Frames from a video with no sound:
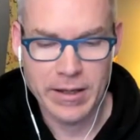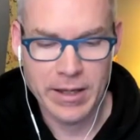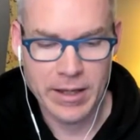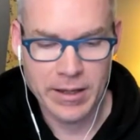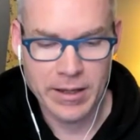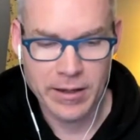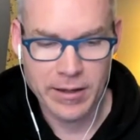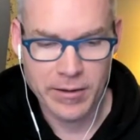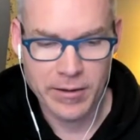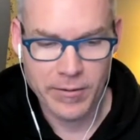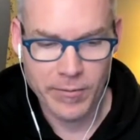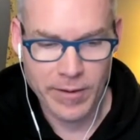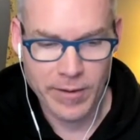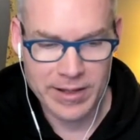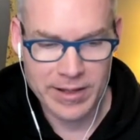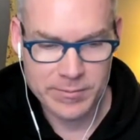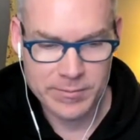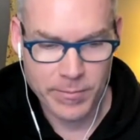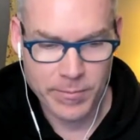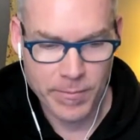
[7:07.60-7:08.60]
uh,
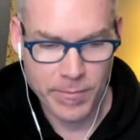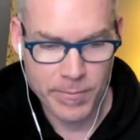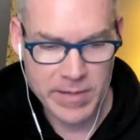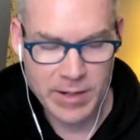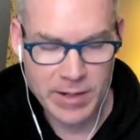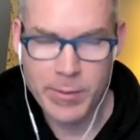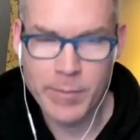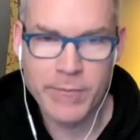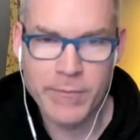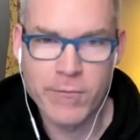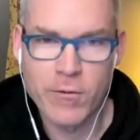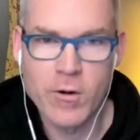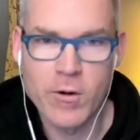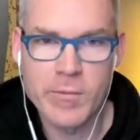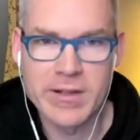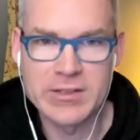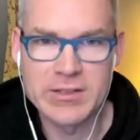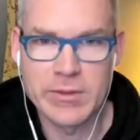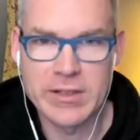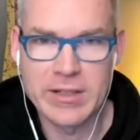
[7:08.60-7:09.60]
as minimum form
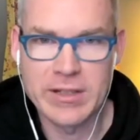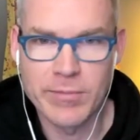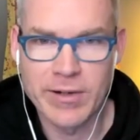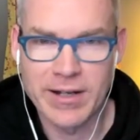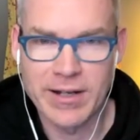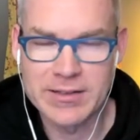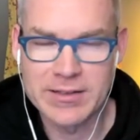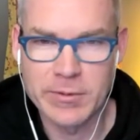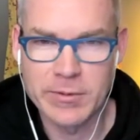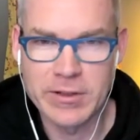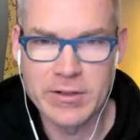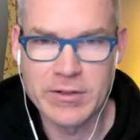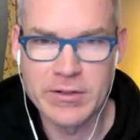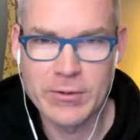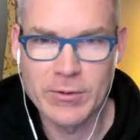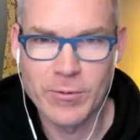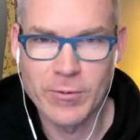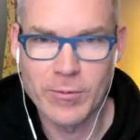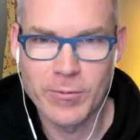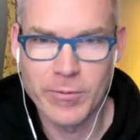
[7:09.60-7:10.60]
as we could possibly
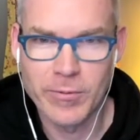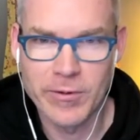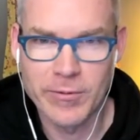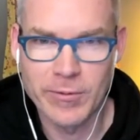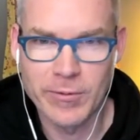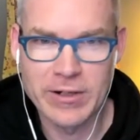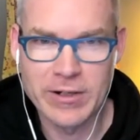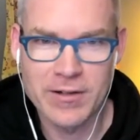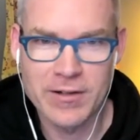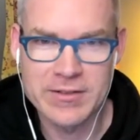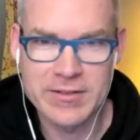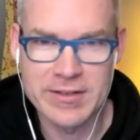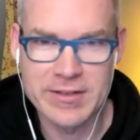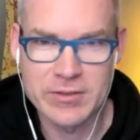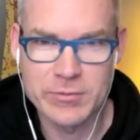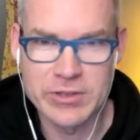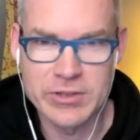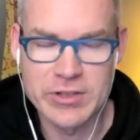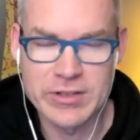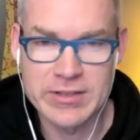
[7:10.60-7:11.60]
do with regards to
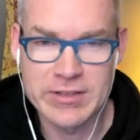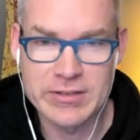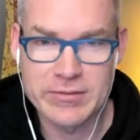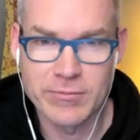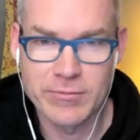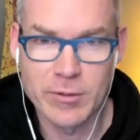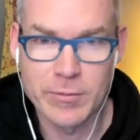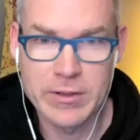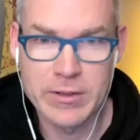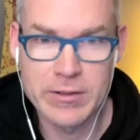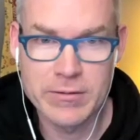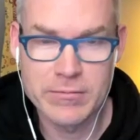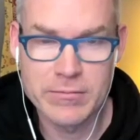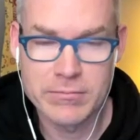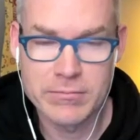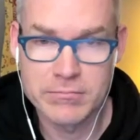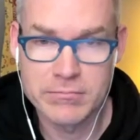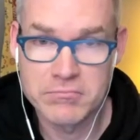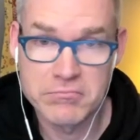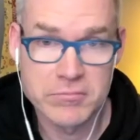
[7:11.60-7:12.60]
this. We just, what are we
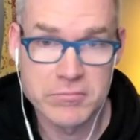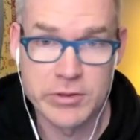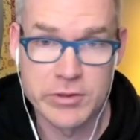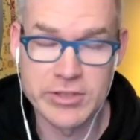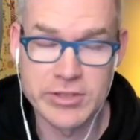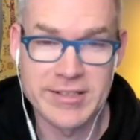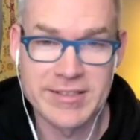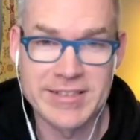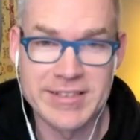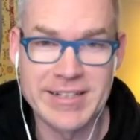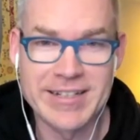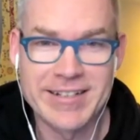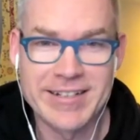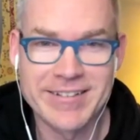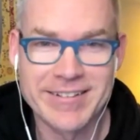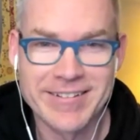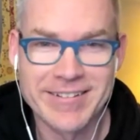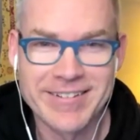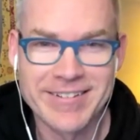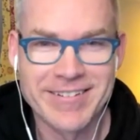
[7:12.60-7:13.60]
doing? Just sitting.
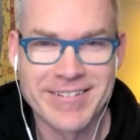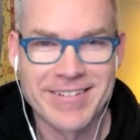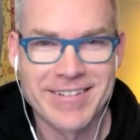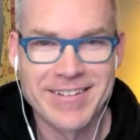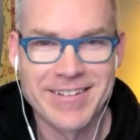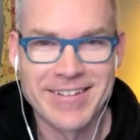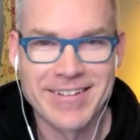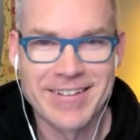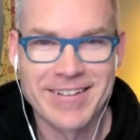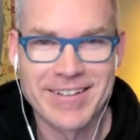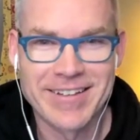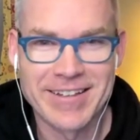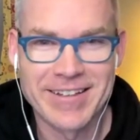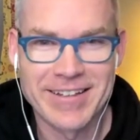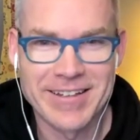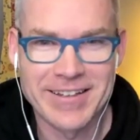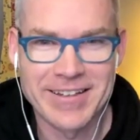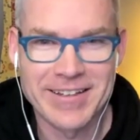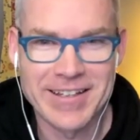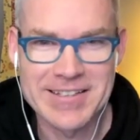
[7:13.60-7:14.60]

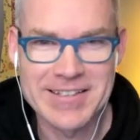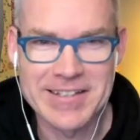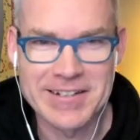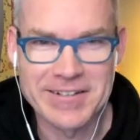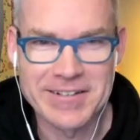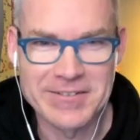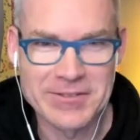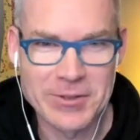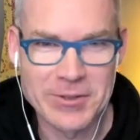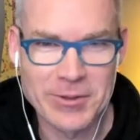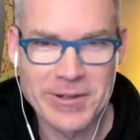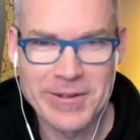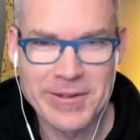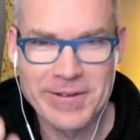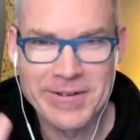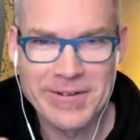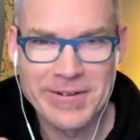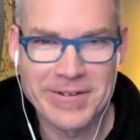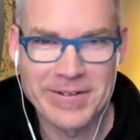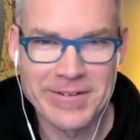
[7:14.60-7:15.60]
That's it. There's no
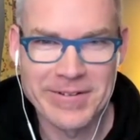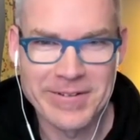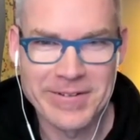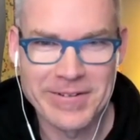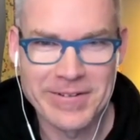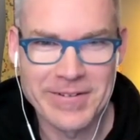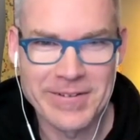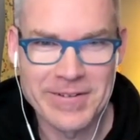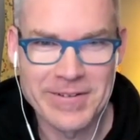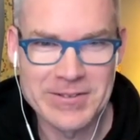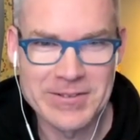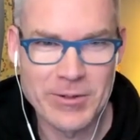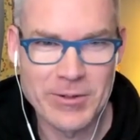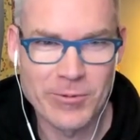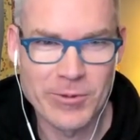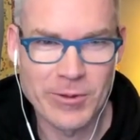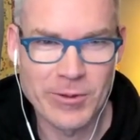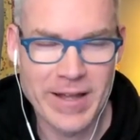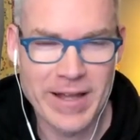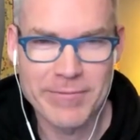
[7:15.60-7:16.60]
other, there's no
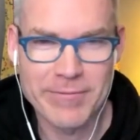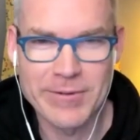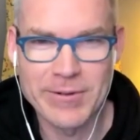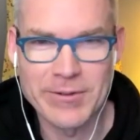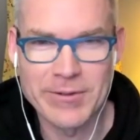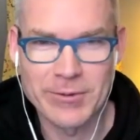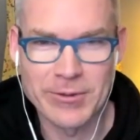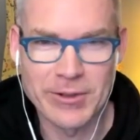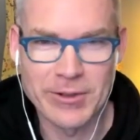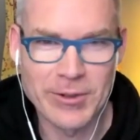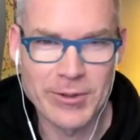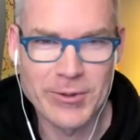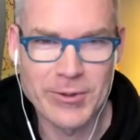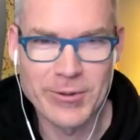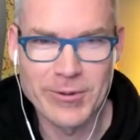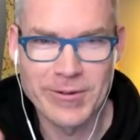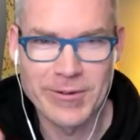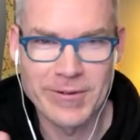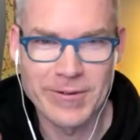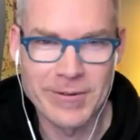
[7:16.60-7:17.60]
real effort or
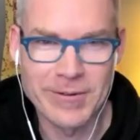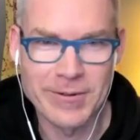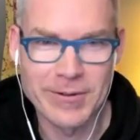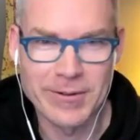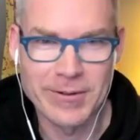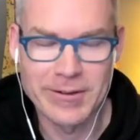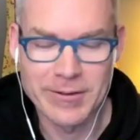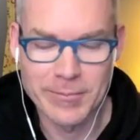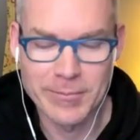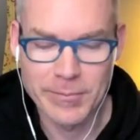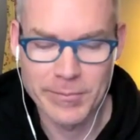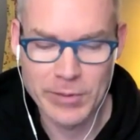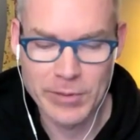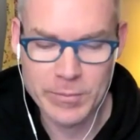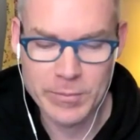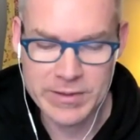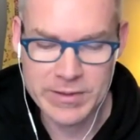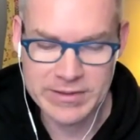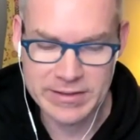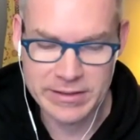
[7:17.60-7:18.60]
goal or, or, or
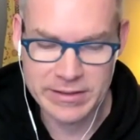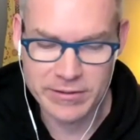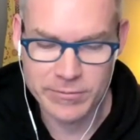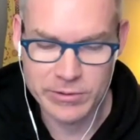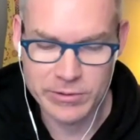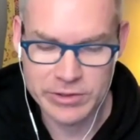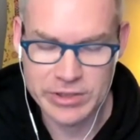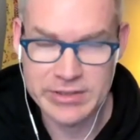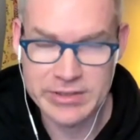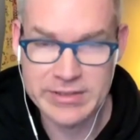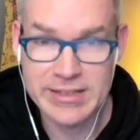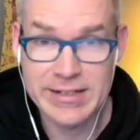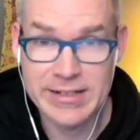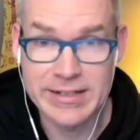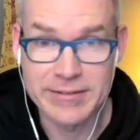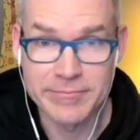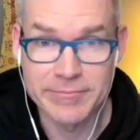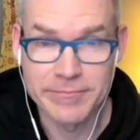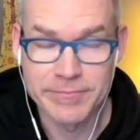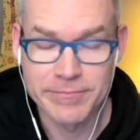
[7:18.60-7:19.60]
purpose there. We're just sitting.